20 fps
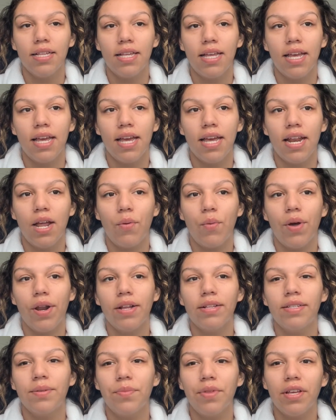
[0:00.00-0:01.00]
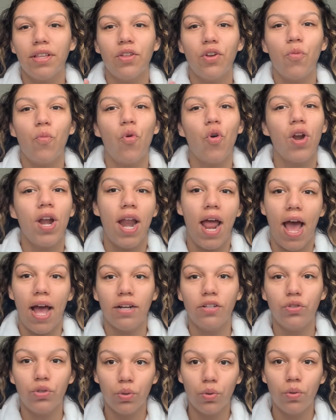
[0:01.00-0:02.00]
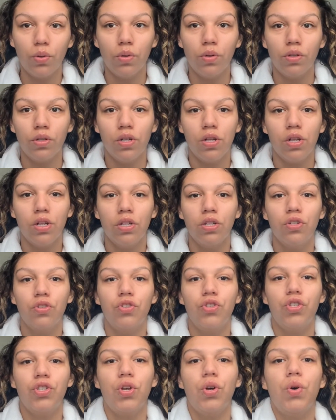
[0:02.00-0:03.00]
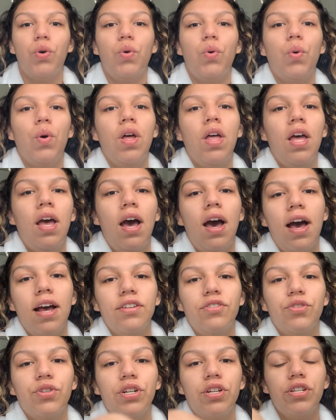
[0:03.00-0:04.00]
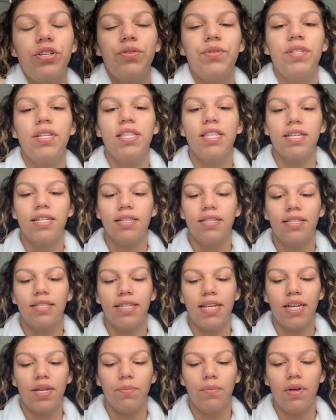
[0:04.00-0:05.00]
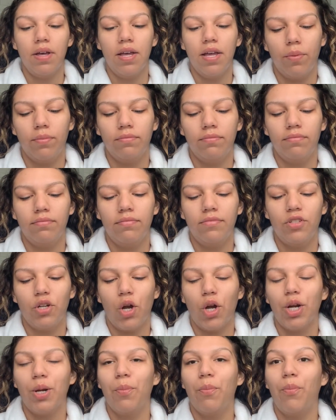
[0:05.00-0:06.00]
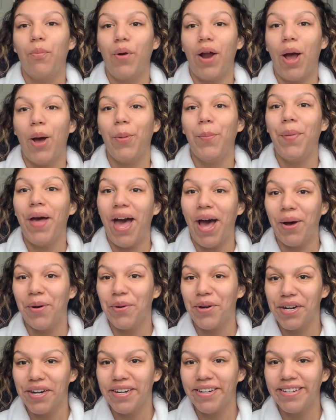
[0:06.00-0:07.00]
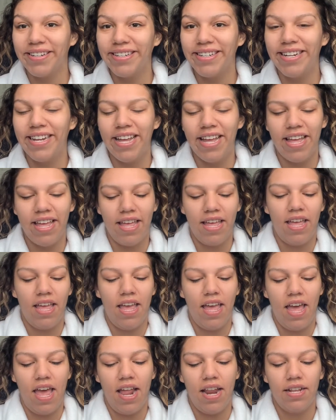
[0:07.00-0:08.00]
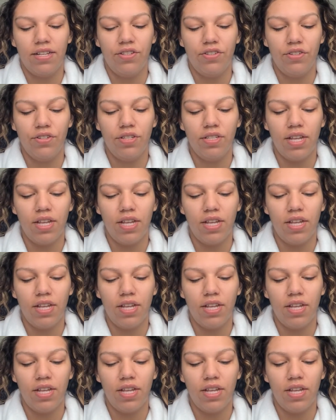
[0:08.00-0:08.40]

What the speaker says: and I wanted something a little more natural. So I started using the Sigma Dark Brow Powder, and it's just